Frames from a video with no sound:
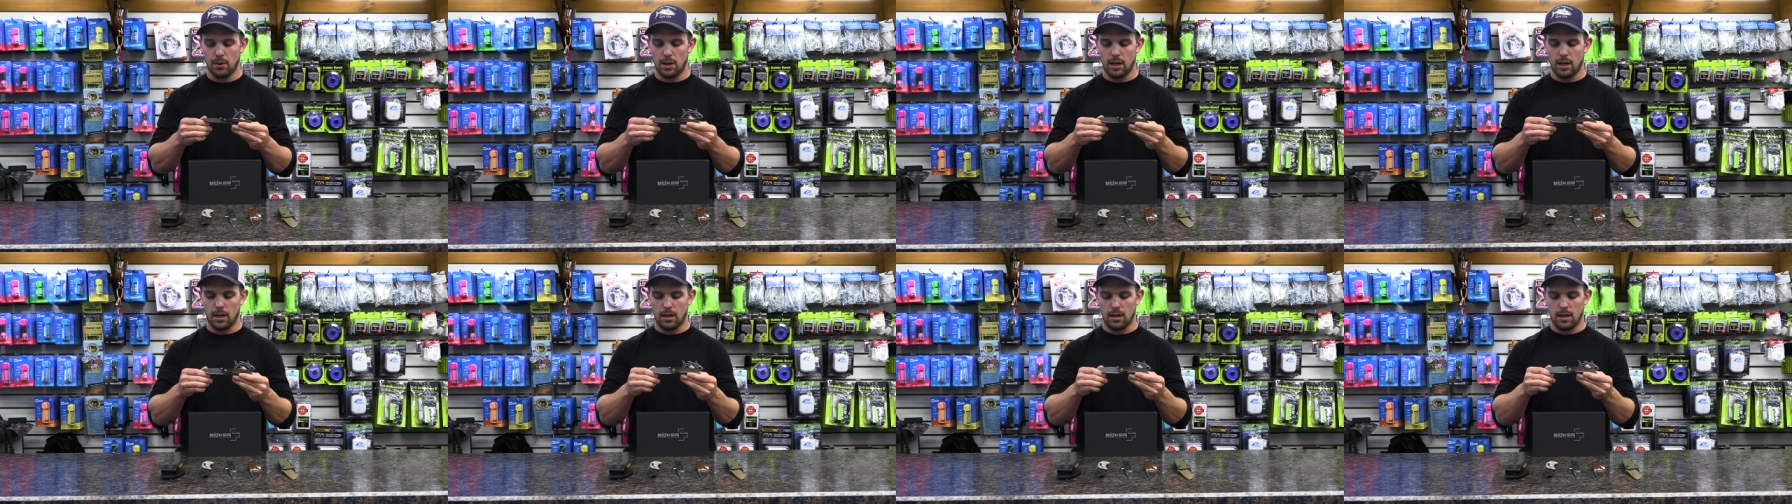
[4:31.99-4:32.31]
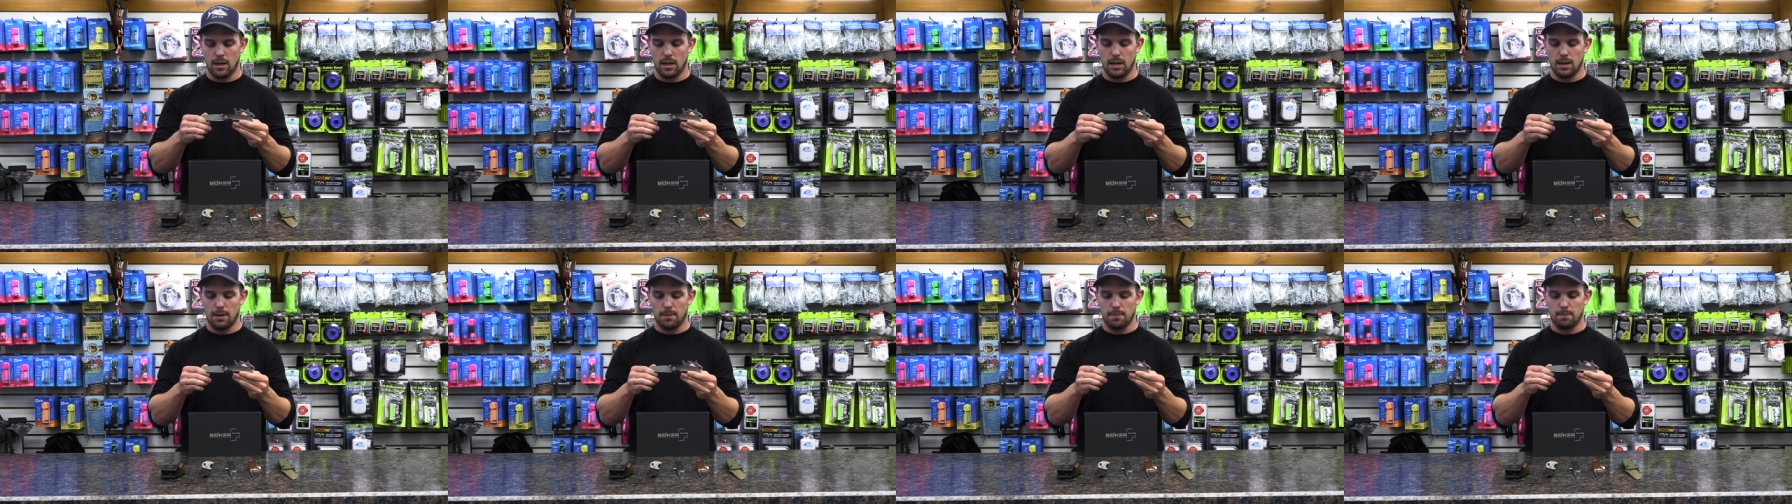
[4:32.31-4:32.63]
but
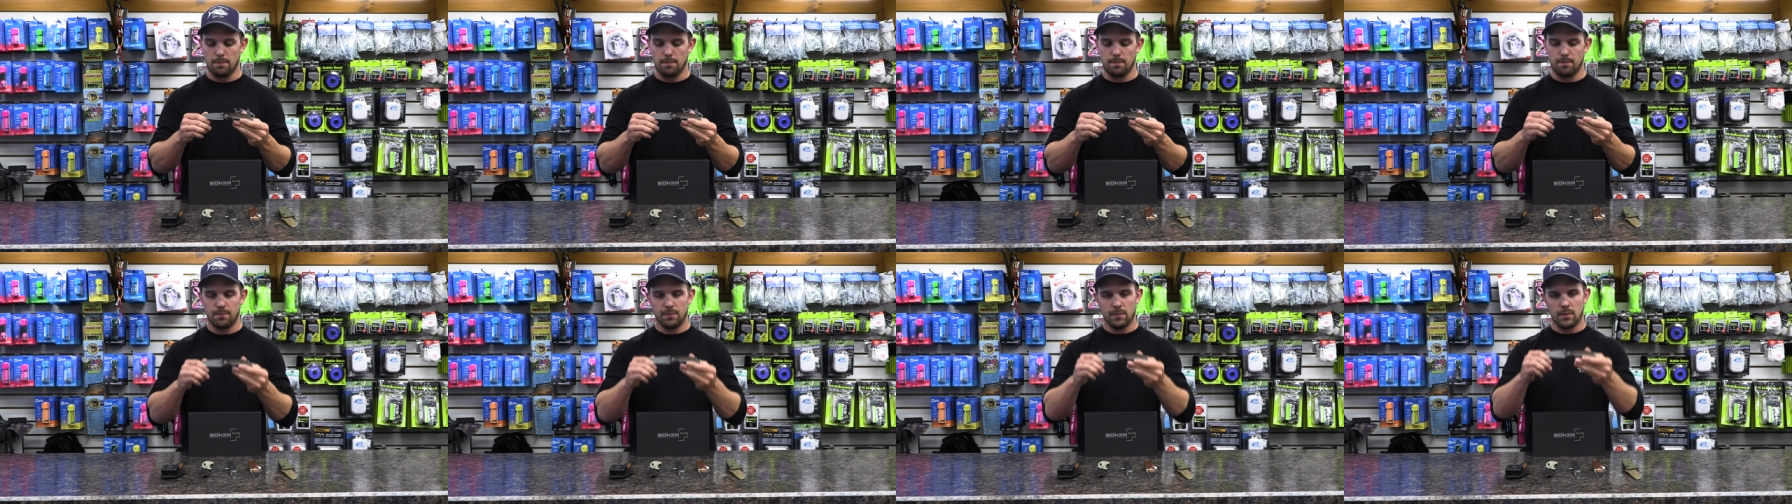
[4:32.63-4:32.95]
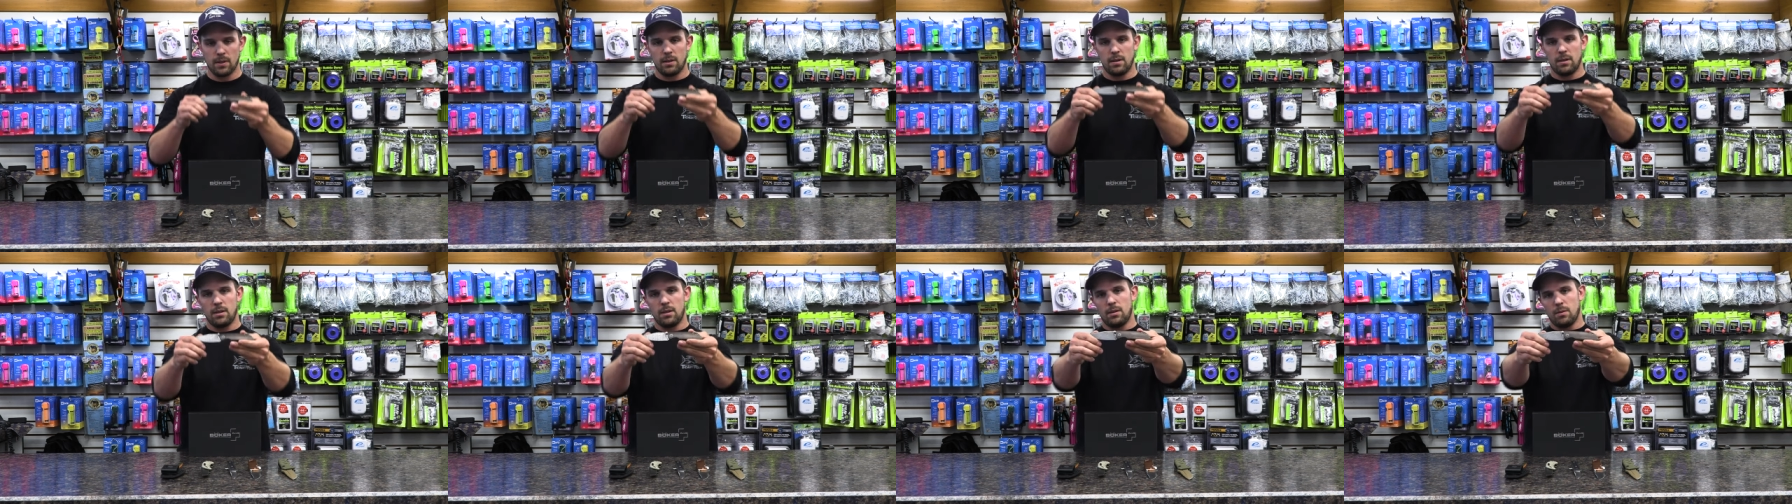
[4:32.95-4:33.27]
um,
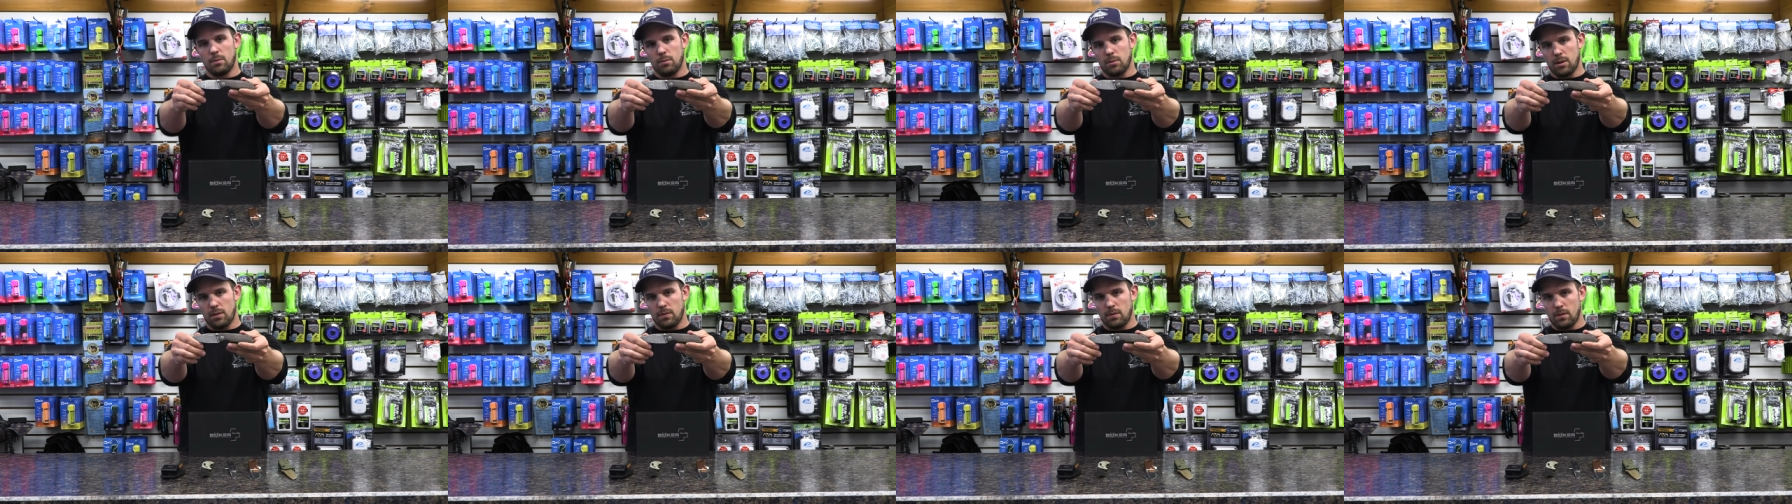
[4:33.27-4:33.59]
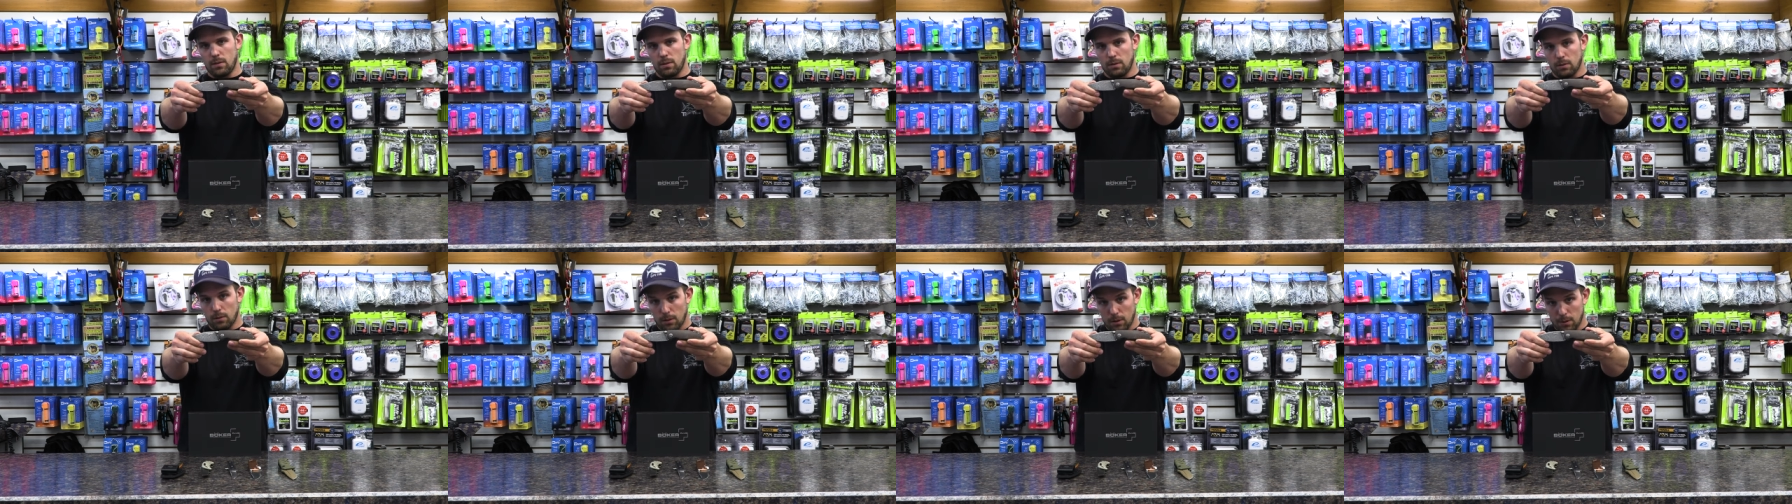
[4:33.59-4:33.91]
I'll give
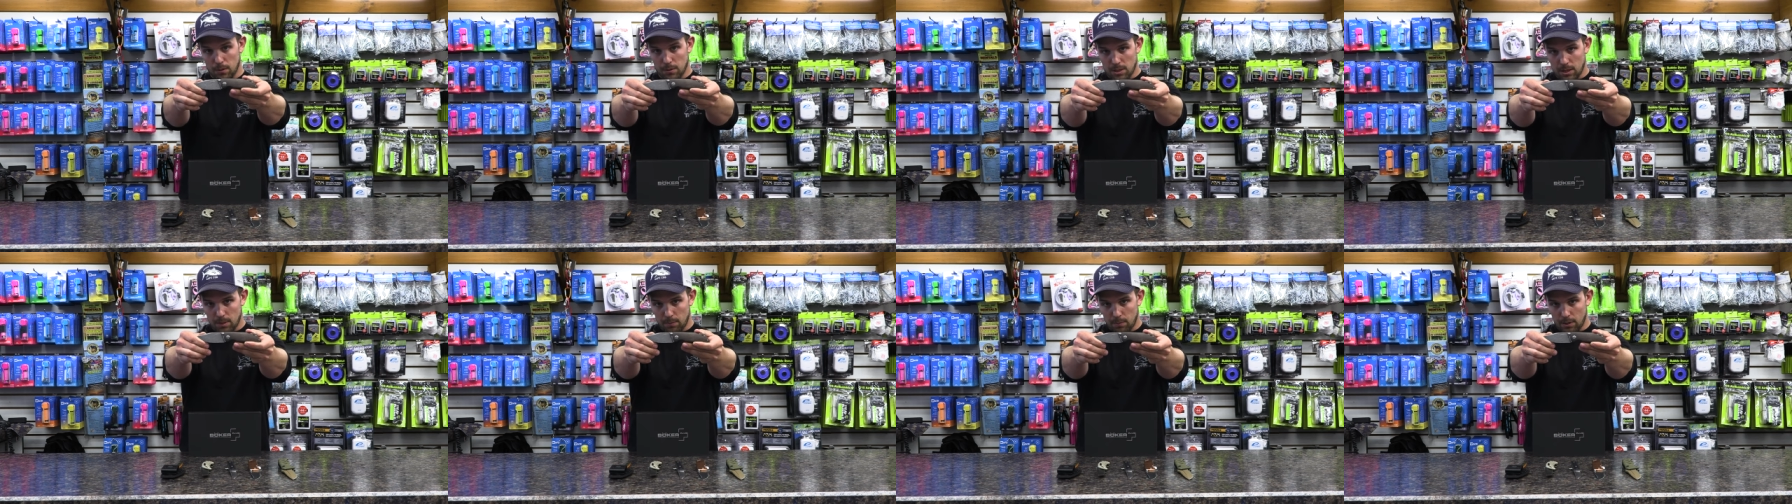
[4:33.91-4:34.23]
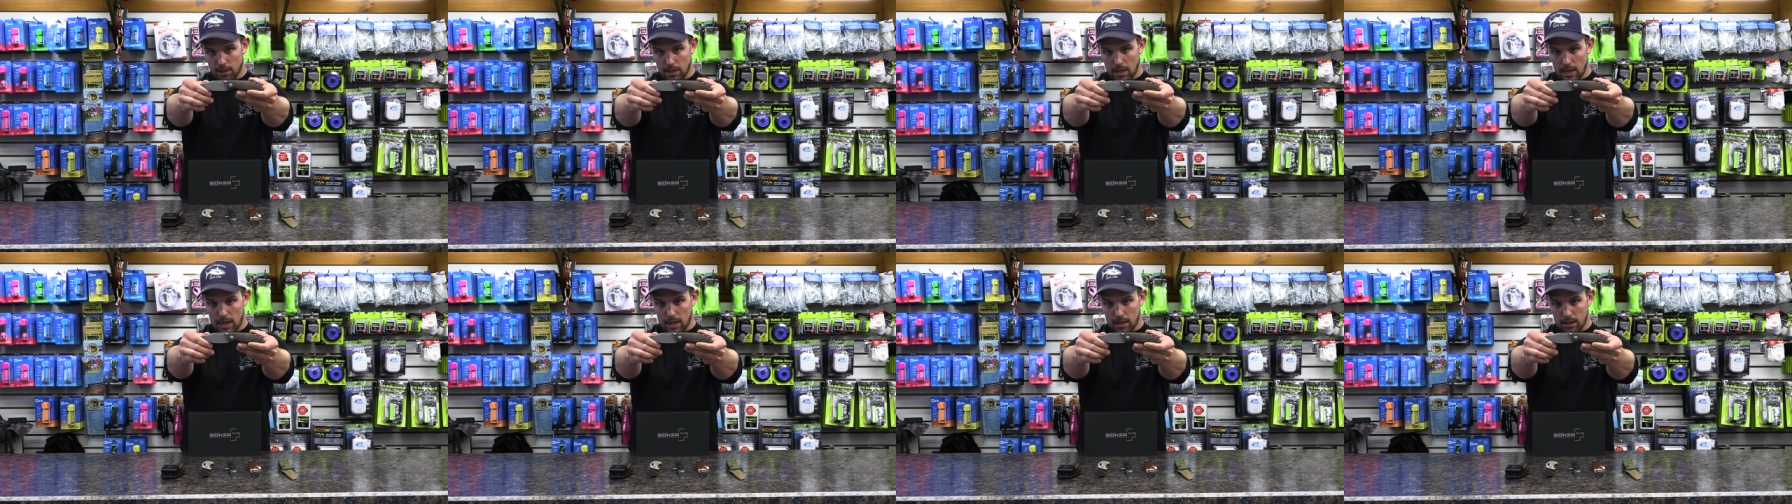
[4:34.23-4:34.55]
you a little close up
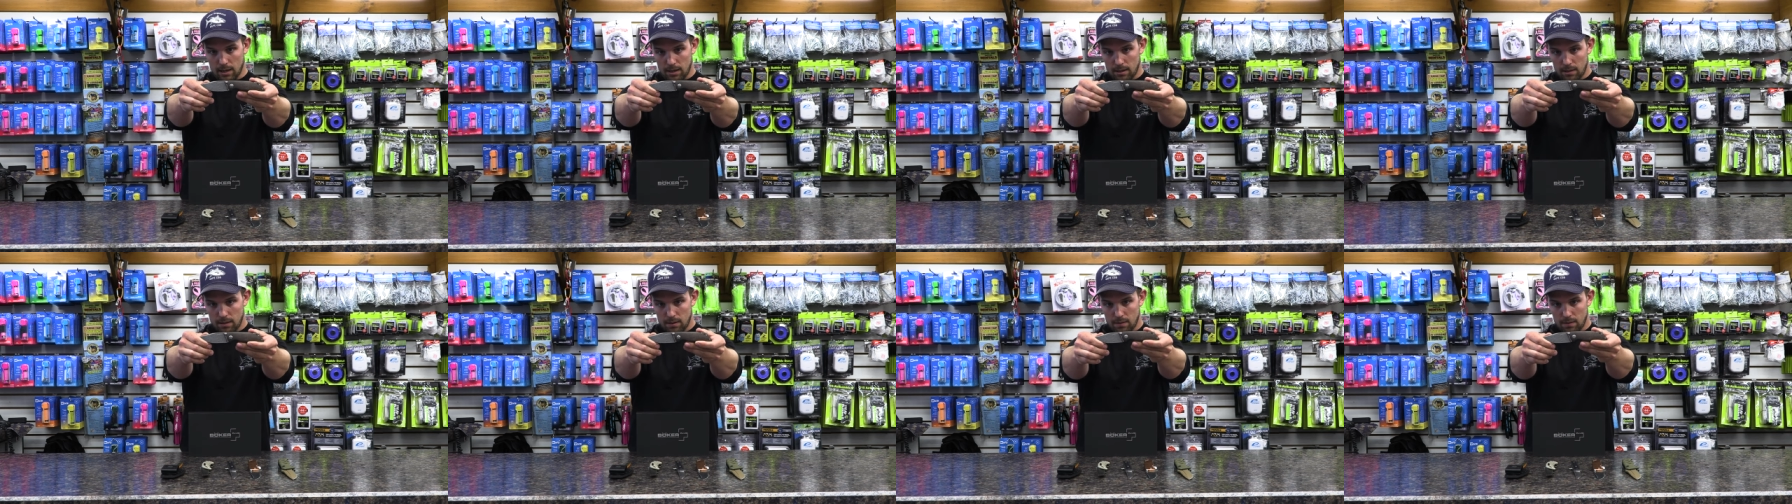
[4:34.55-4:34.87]
of that.